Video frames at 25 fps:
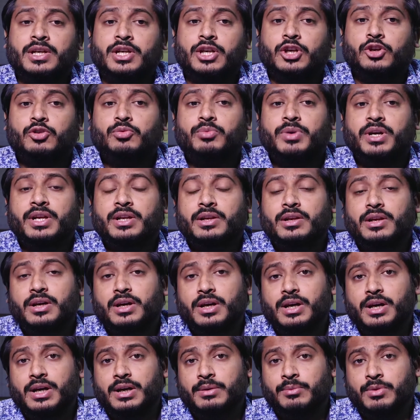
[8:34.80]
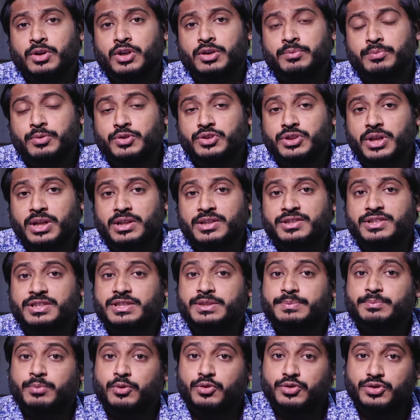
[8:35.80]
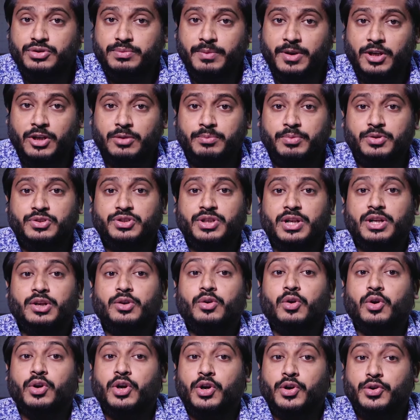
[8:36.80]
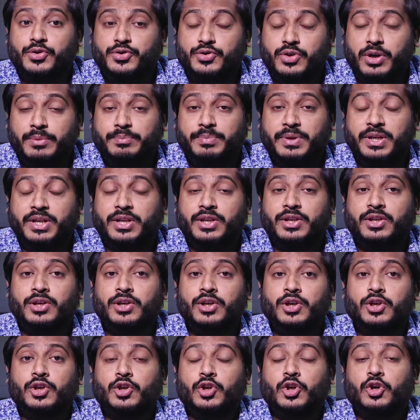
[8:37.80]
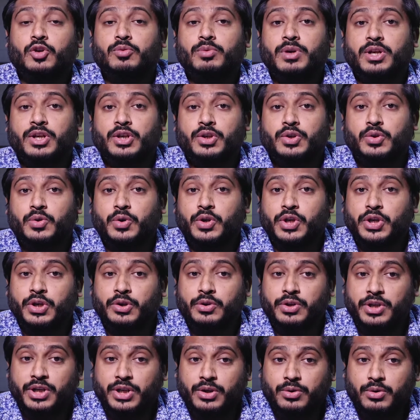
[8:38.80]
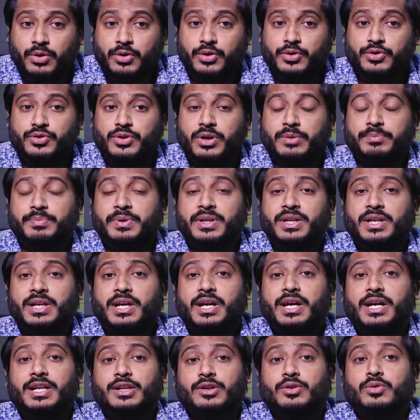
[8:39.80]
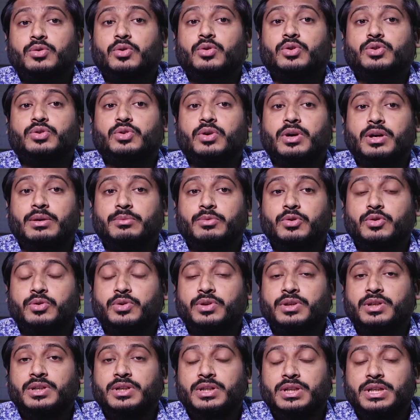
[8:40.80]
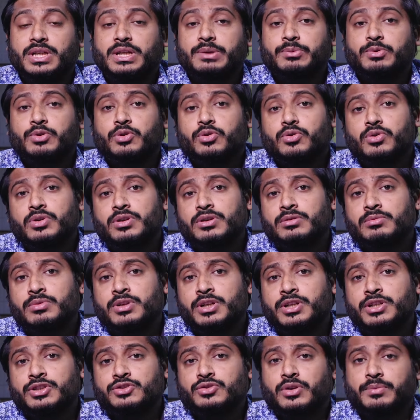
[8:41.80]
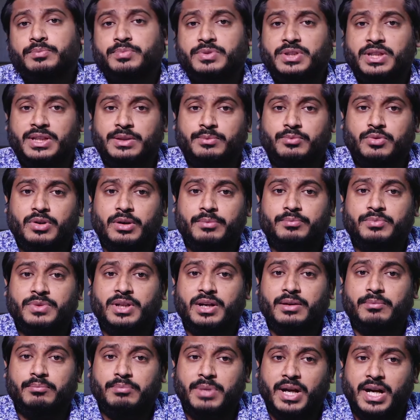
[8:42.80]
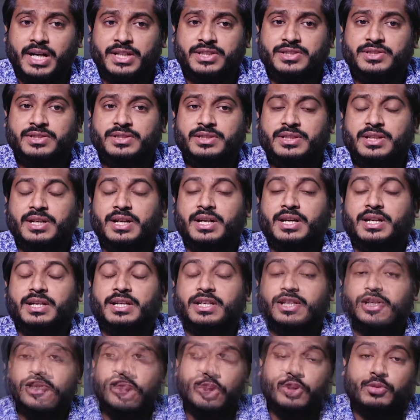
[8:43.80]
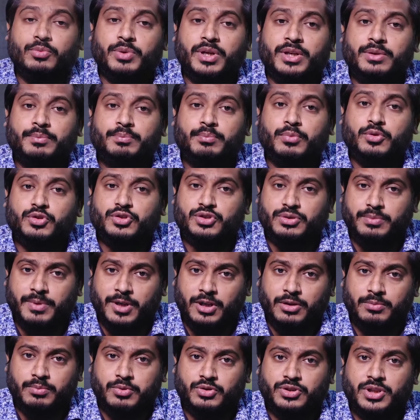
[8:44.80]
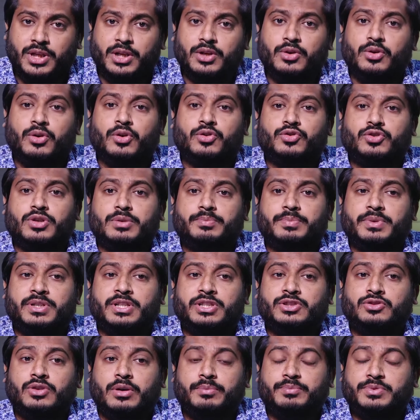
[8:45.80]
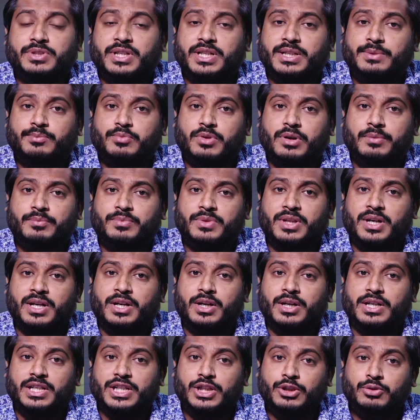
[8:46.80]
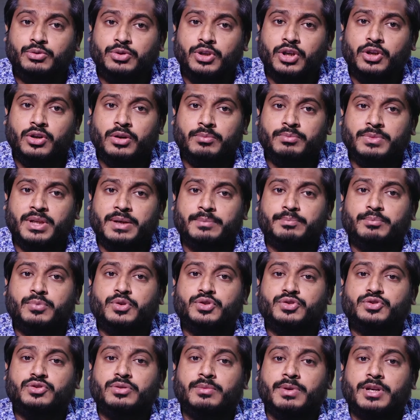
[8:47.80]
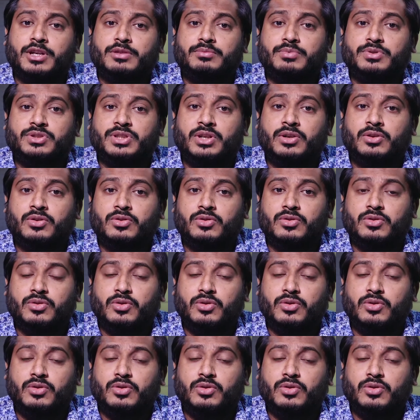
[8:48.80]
human menopausal, this is postmenopausal gonadotropin, human chorionic gonadotropin, and growth hormone. Immunoglobulin is obtained from the blood, and human postmenopausal gonadotropin is obtained from the urine of the postmenopausal